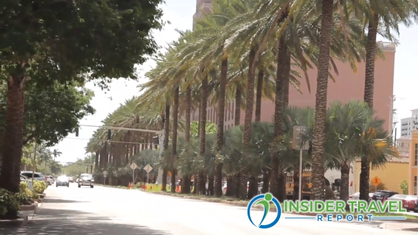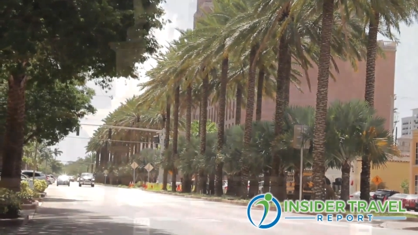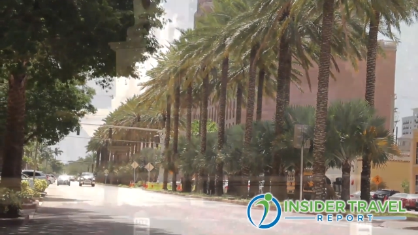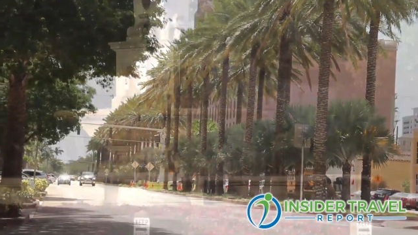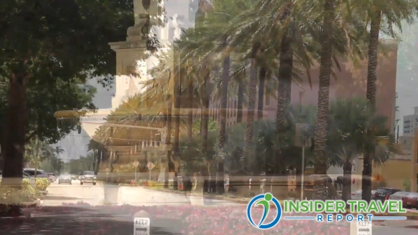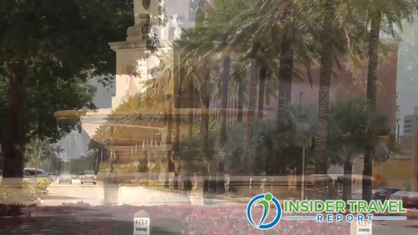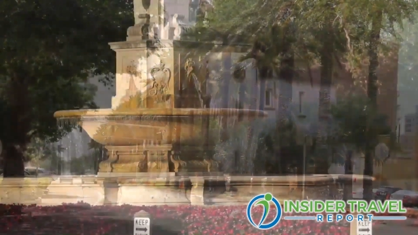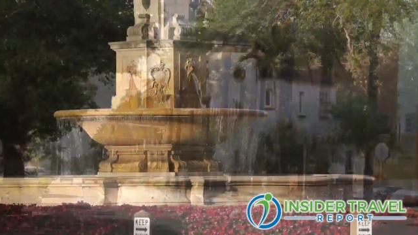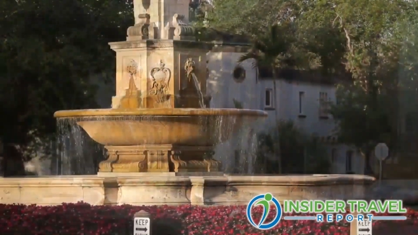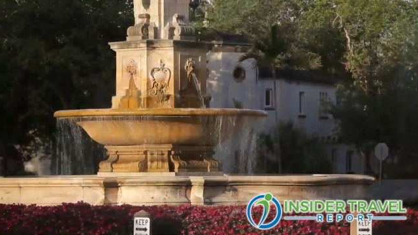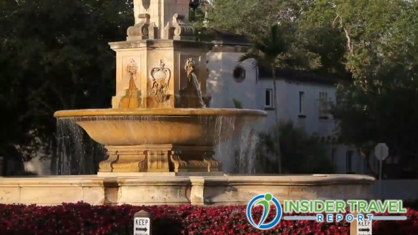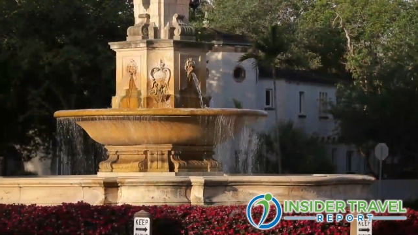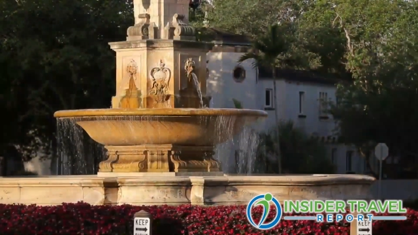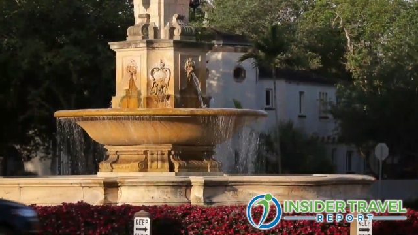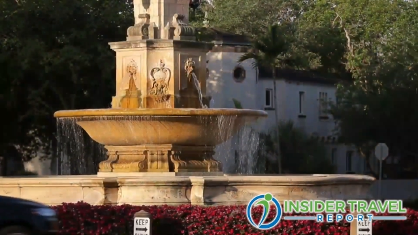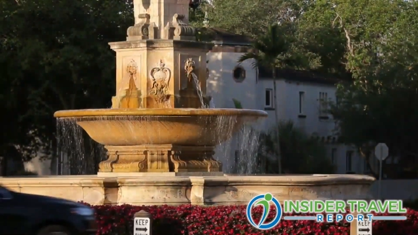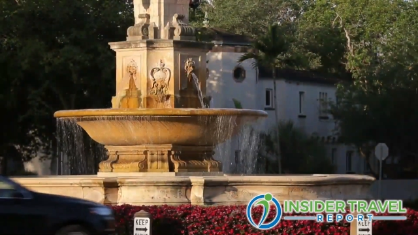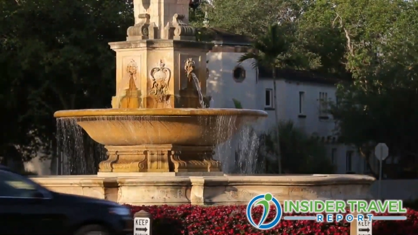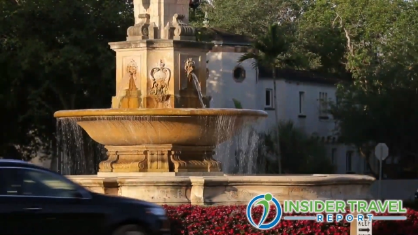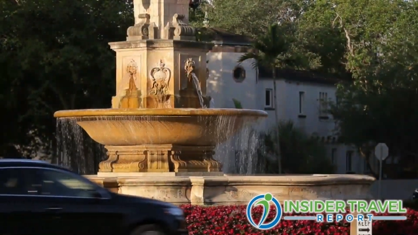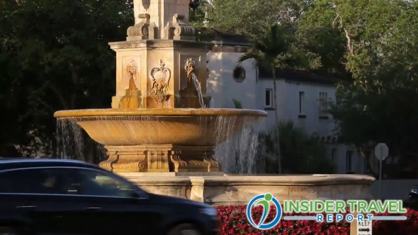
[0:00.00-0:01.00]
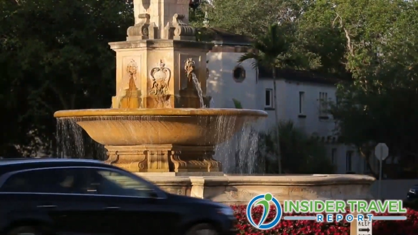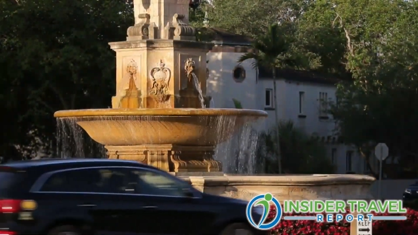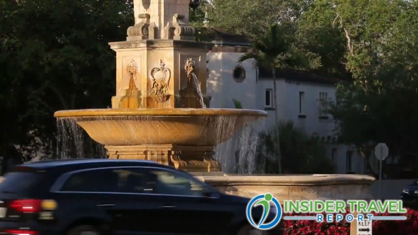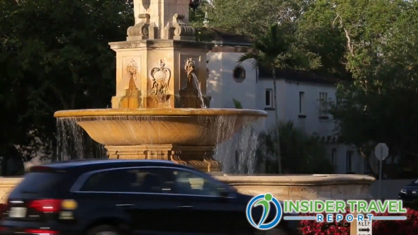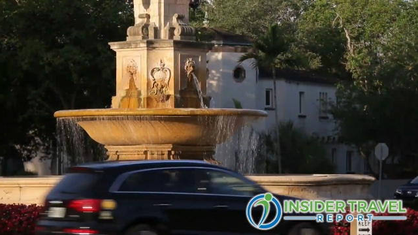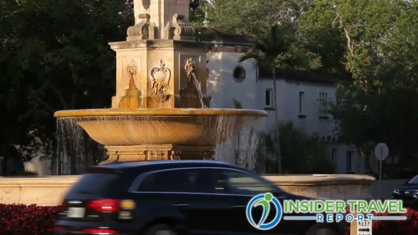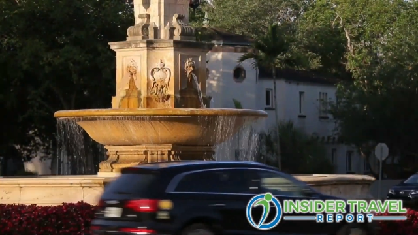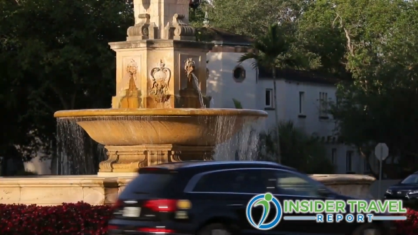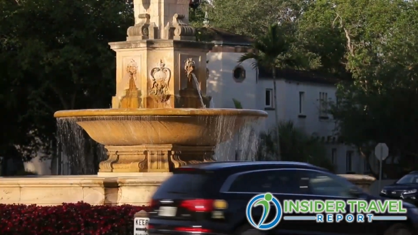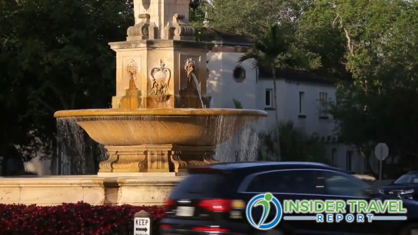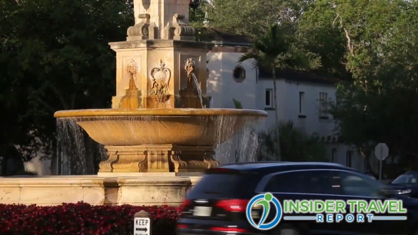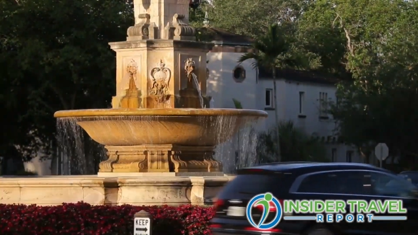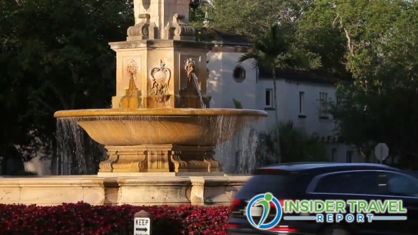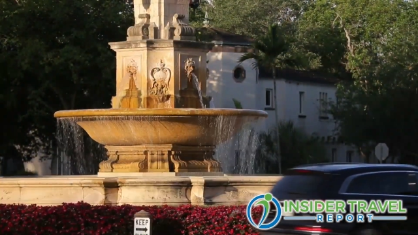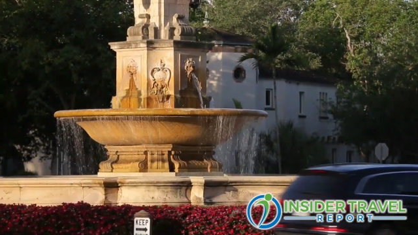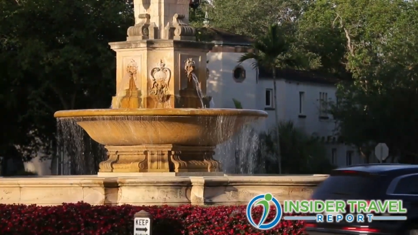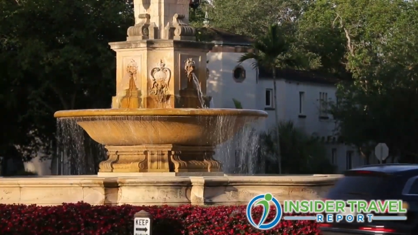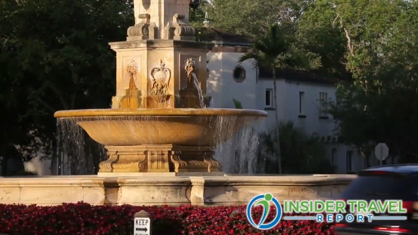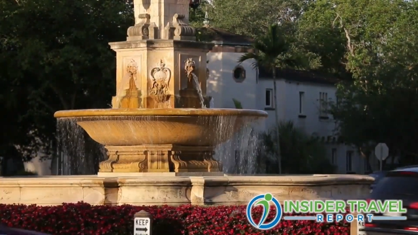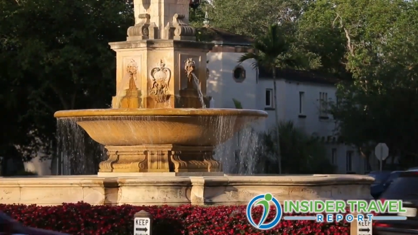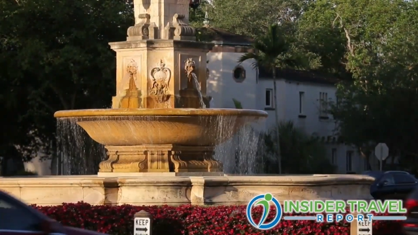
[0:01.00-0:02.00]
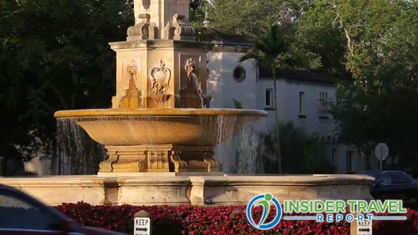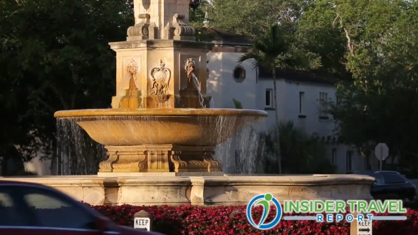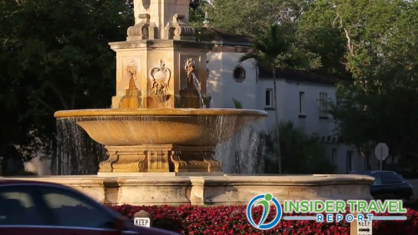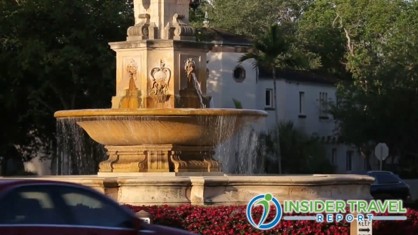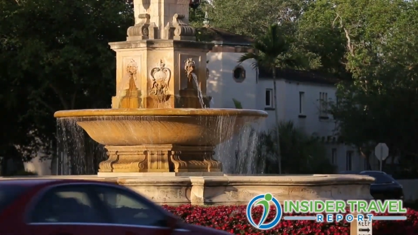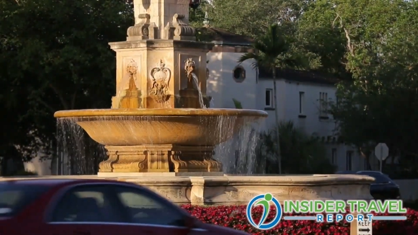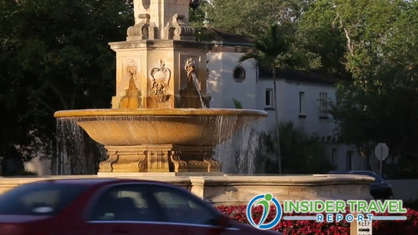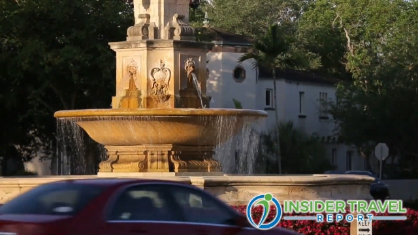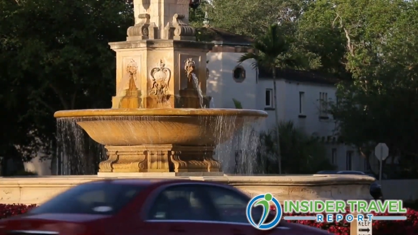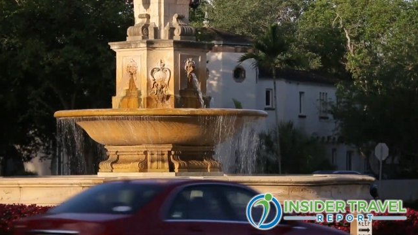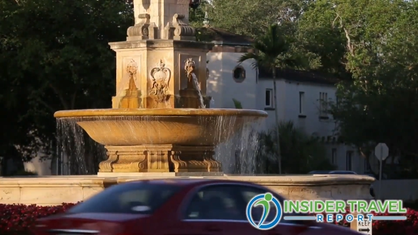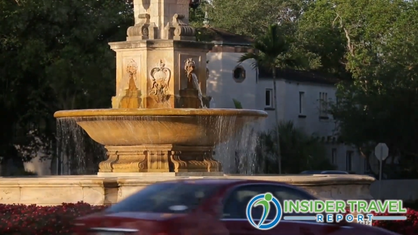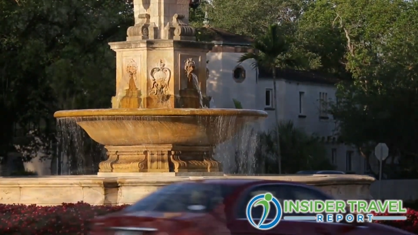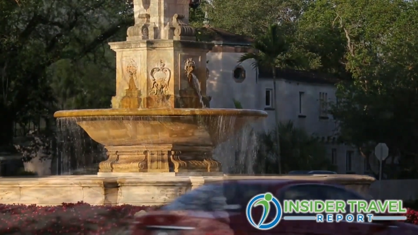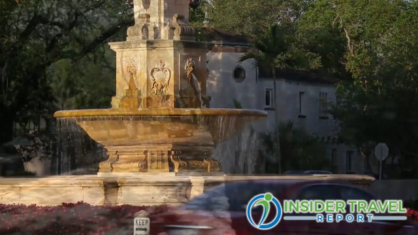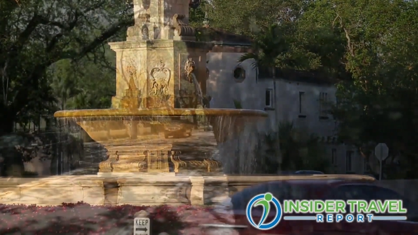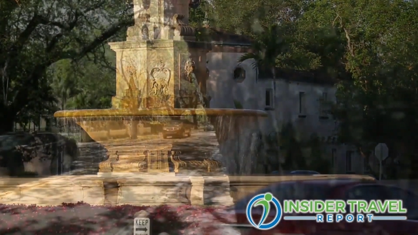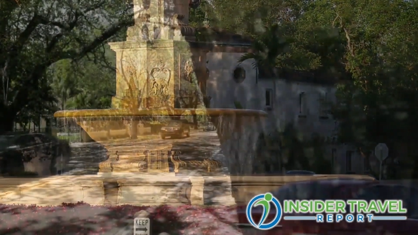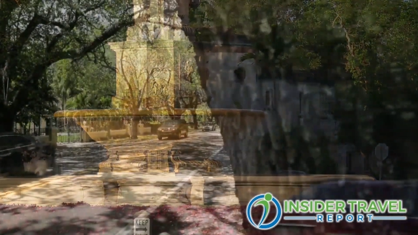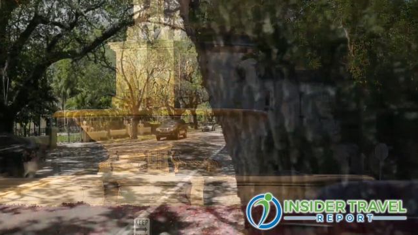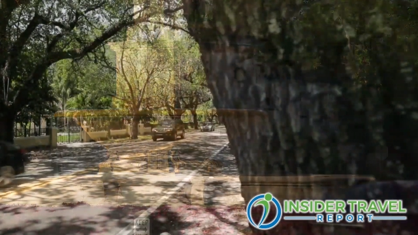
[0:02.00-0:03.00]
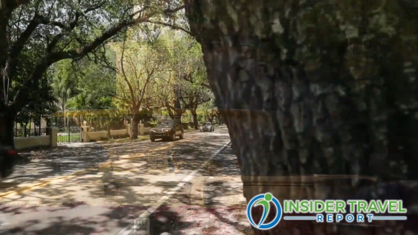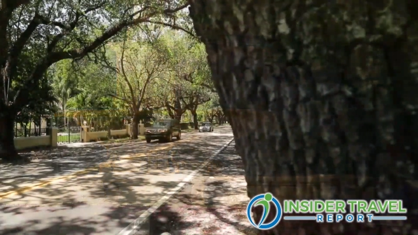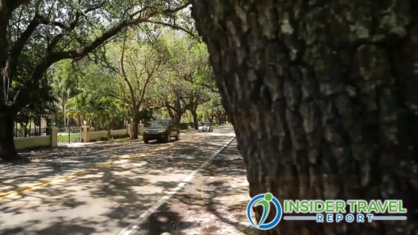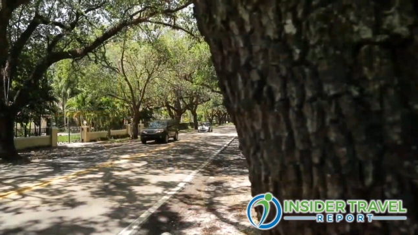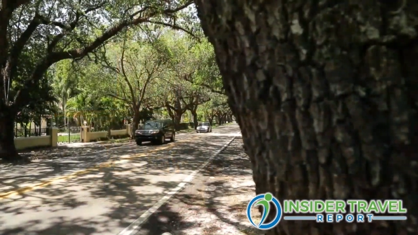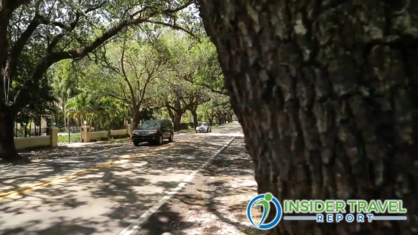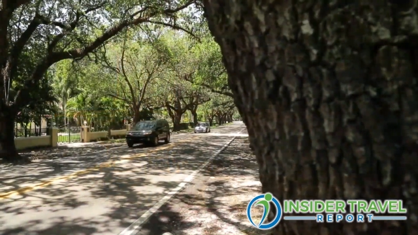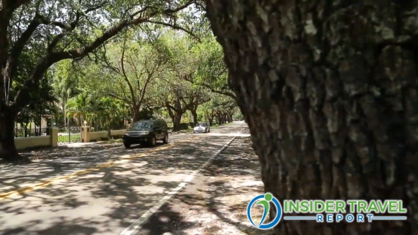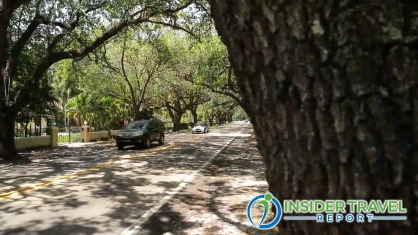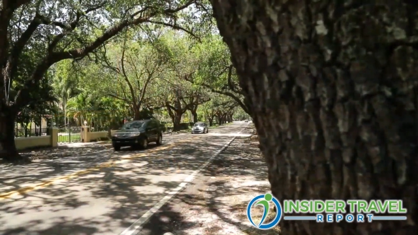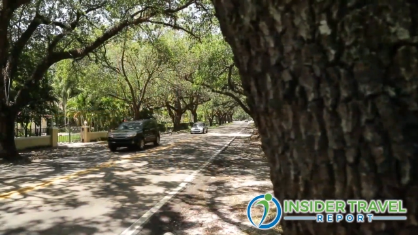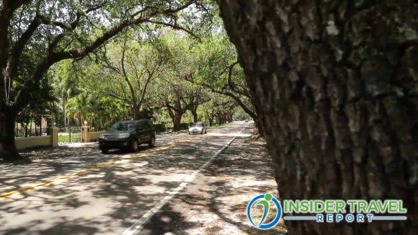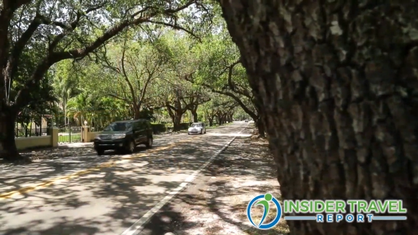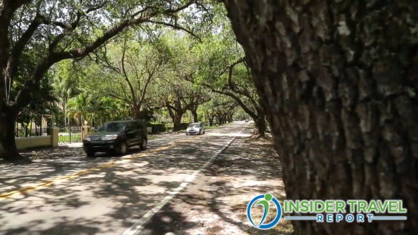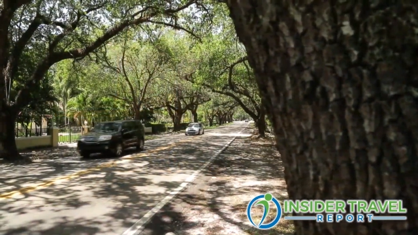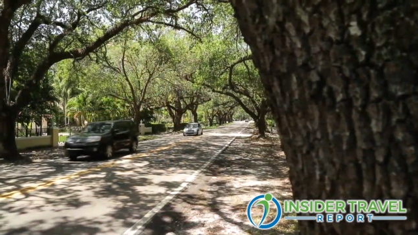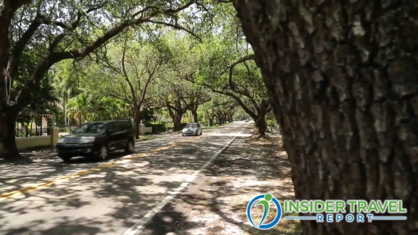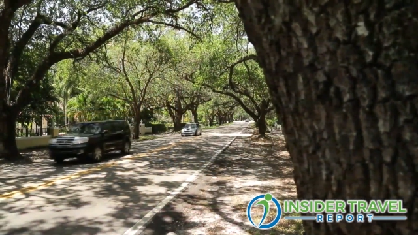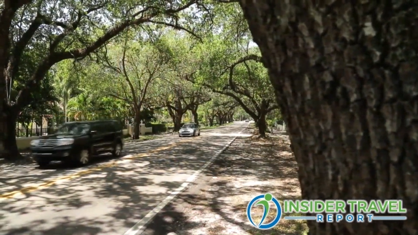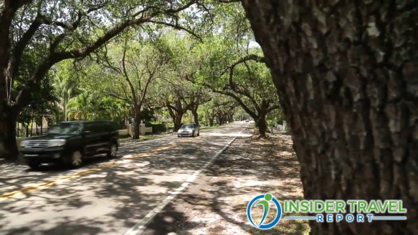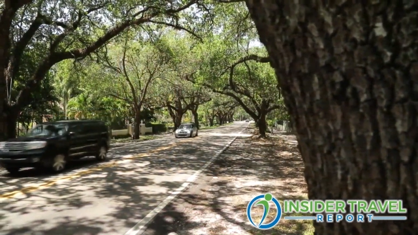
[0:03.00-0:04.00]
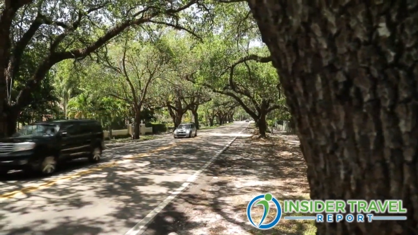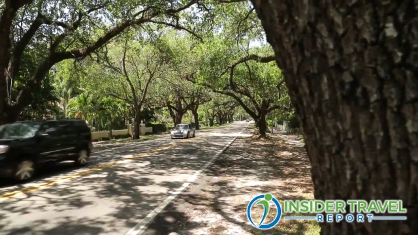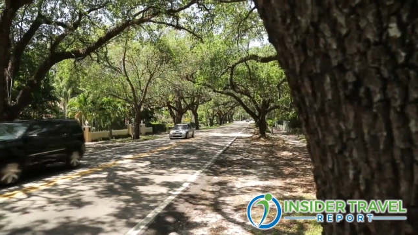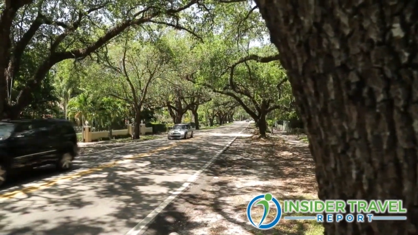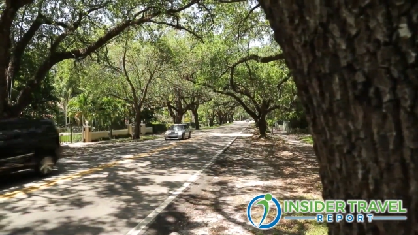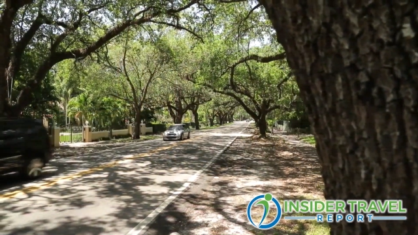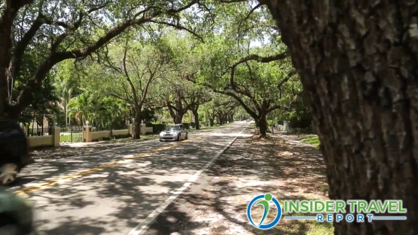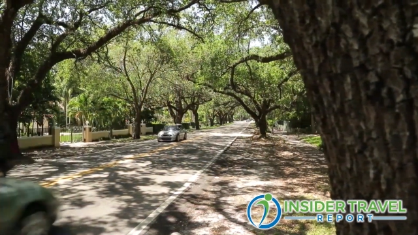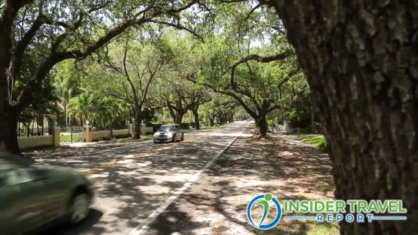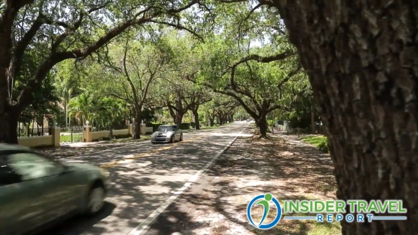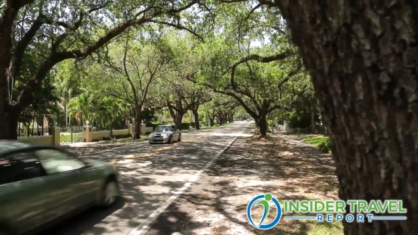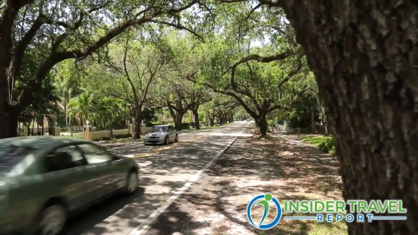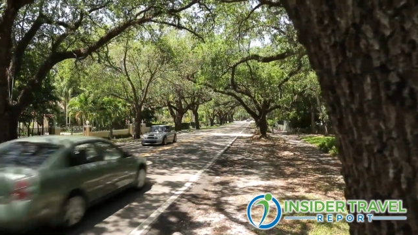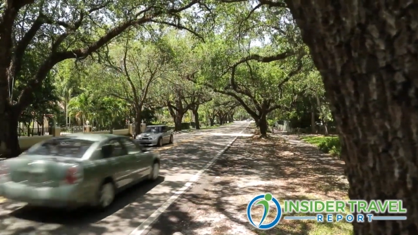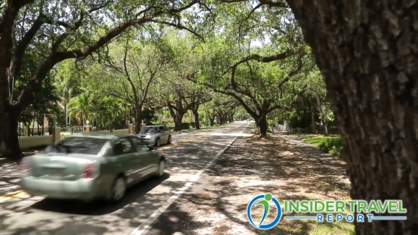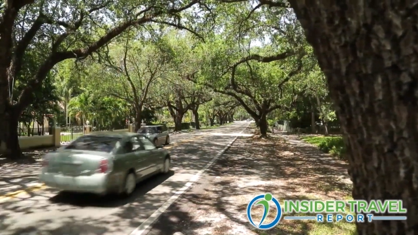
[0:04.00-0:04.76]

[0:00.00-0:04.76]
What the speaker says: Nobody's mouth can be seen.